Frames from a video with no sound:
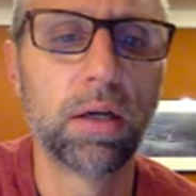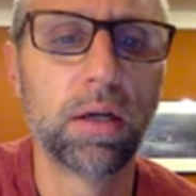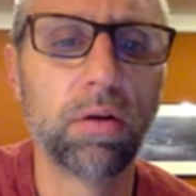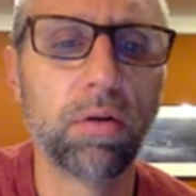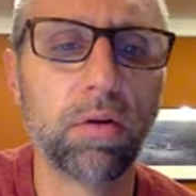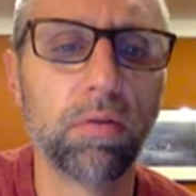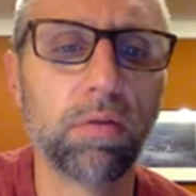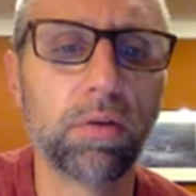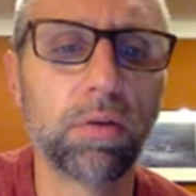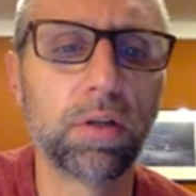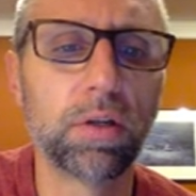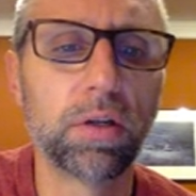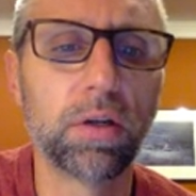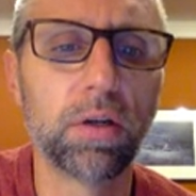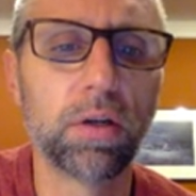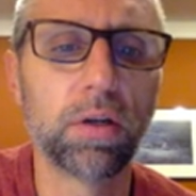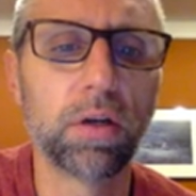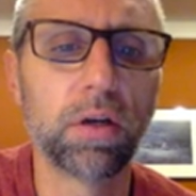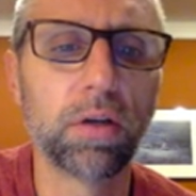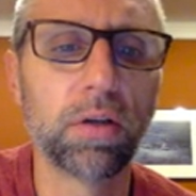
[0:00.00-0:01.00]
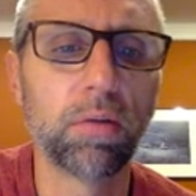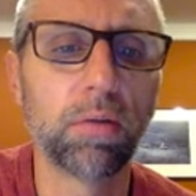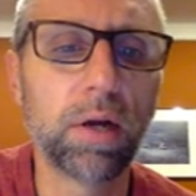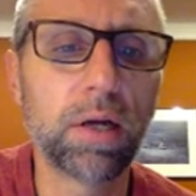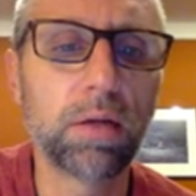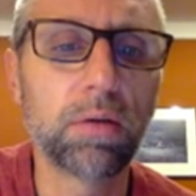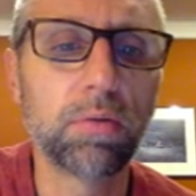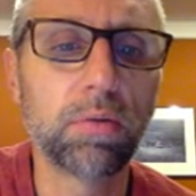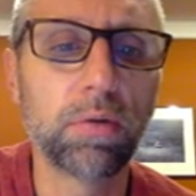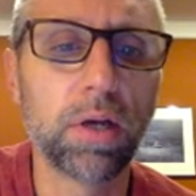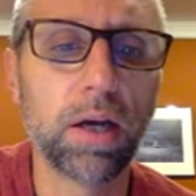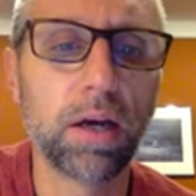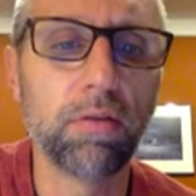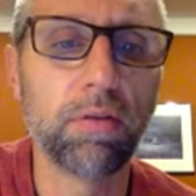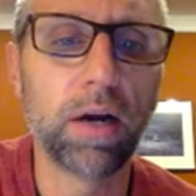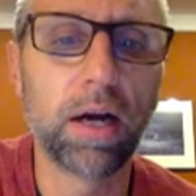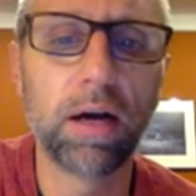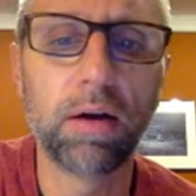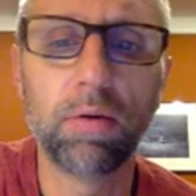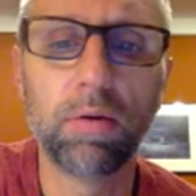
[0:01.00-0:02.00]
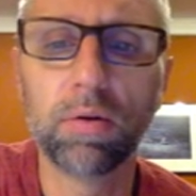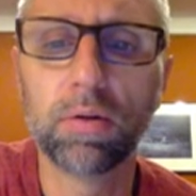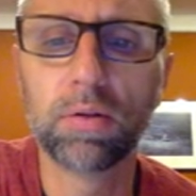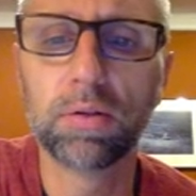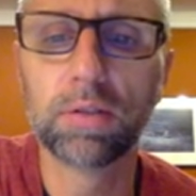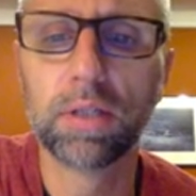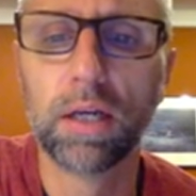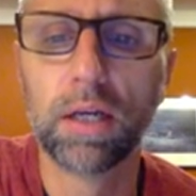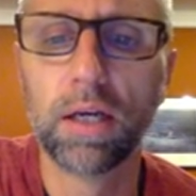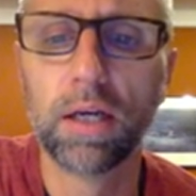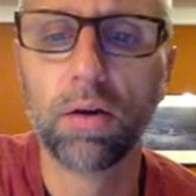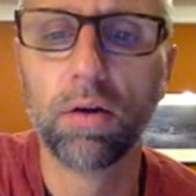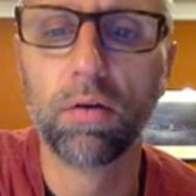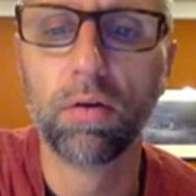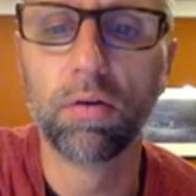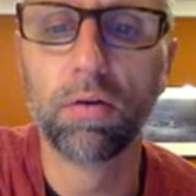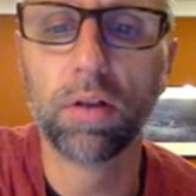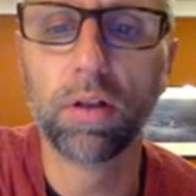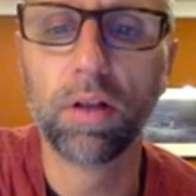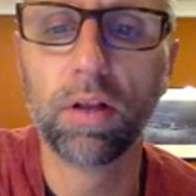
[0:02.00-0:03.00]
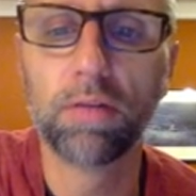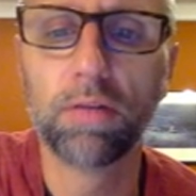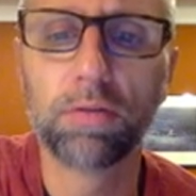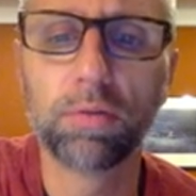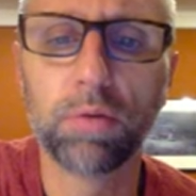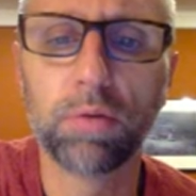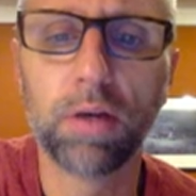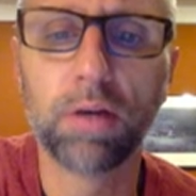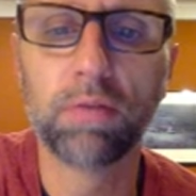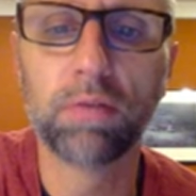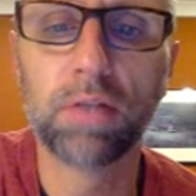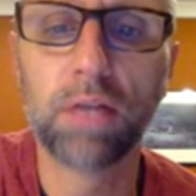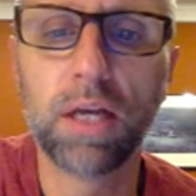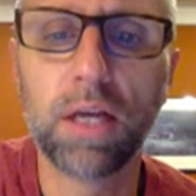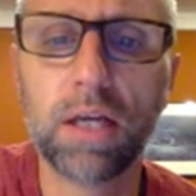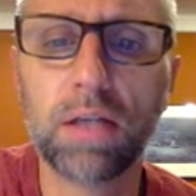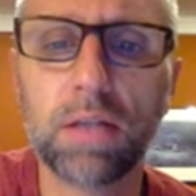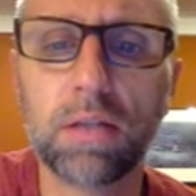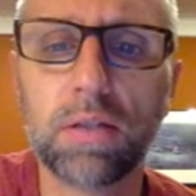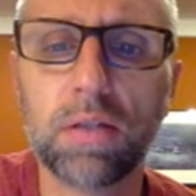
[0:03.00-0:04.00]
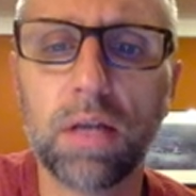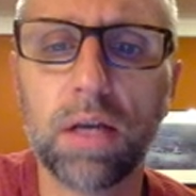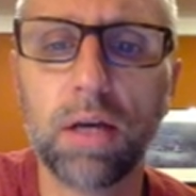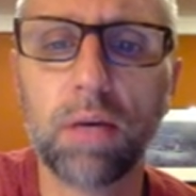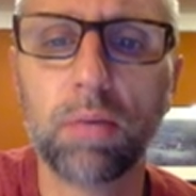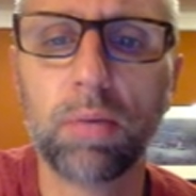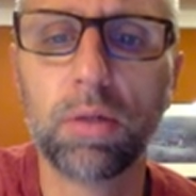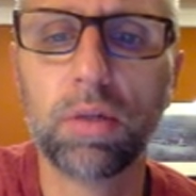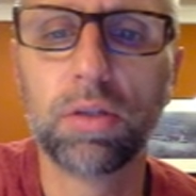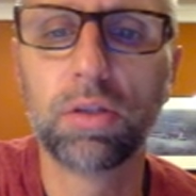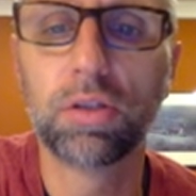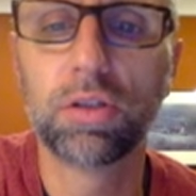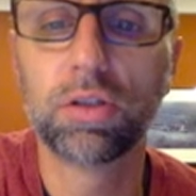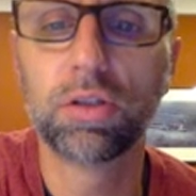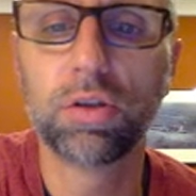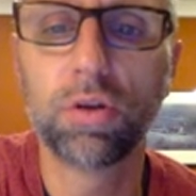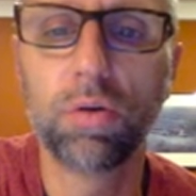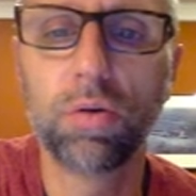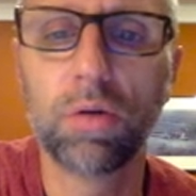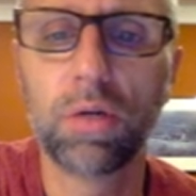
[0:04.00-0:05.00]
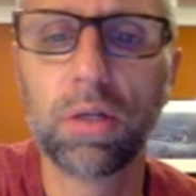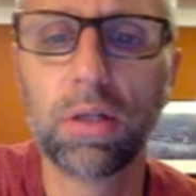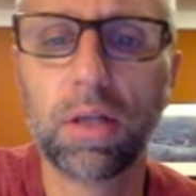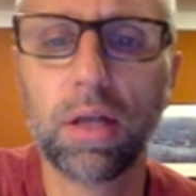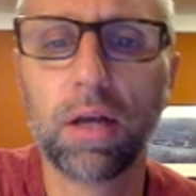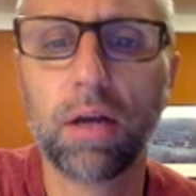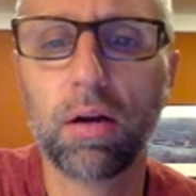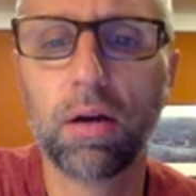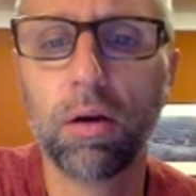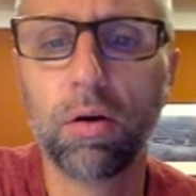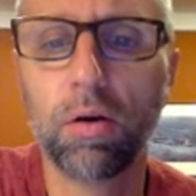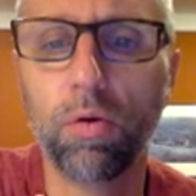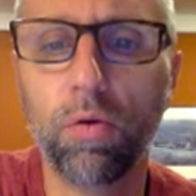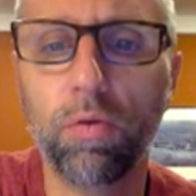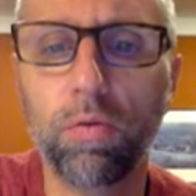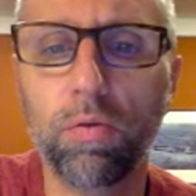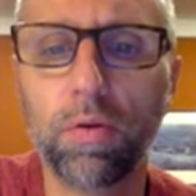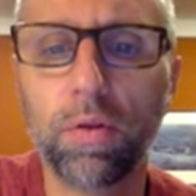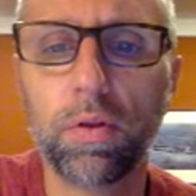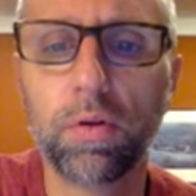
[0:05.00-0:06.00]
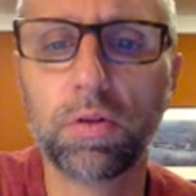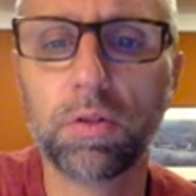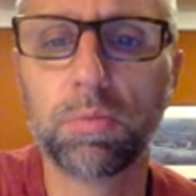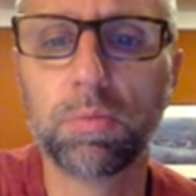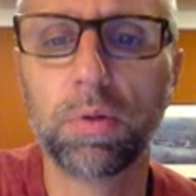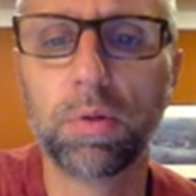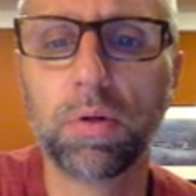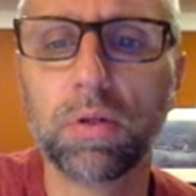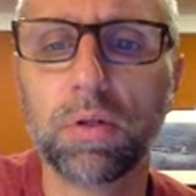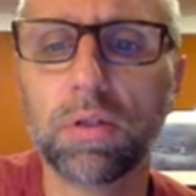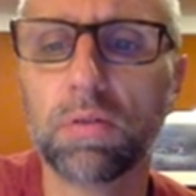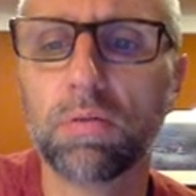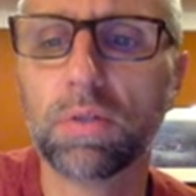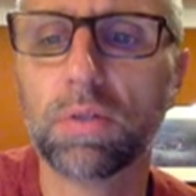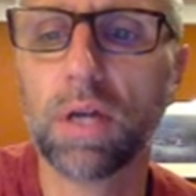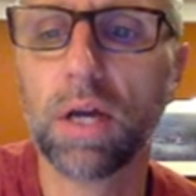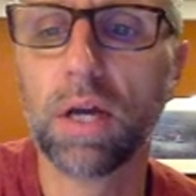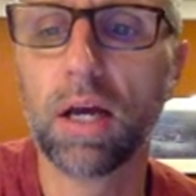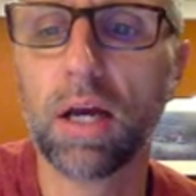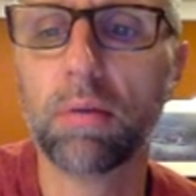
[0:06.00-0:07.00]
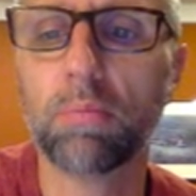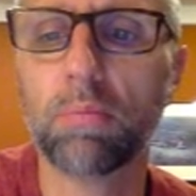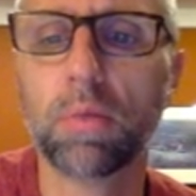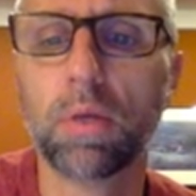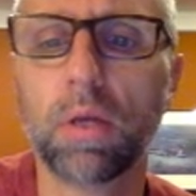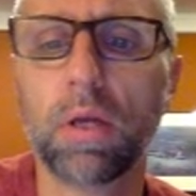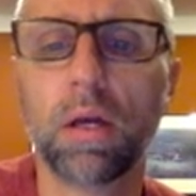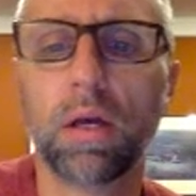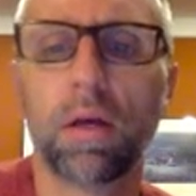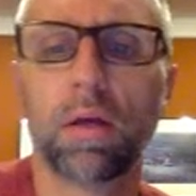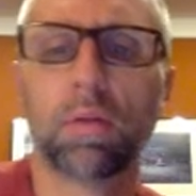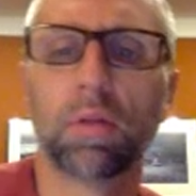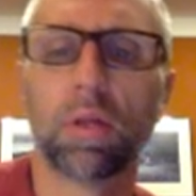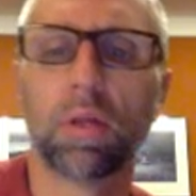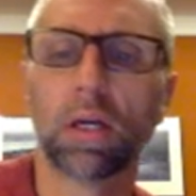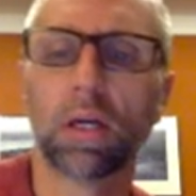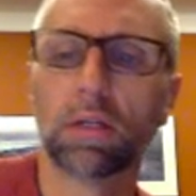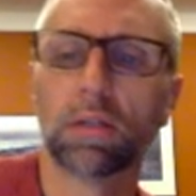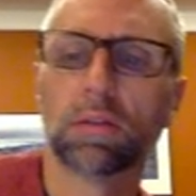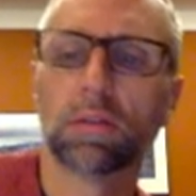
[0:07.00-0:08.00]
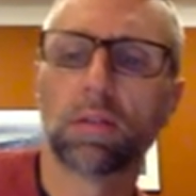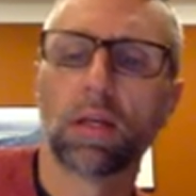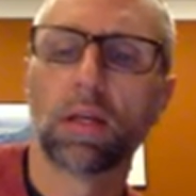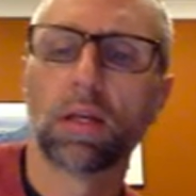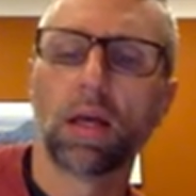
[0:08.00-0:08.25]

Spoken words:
Over here on the right, we have hours, or on the left, we have days, but it's showing that over those periods of time, things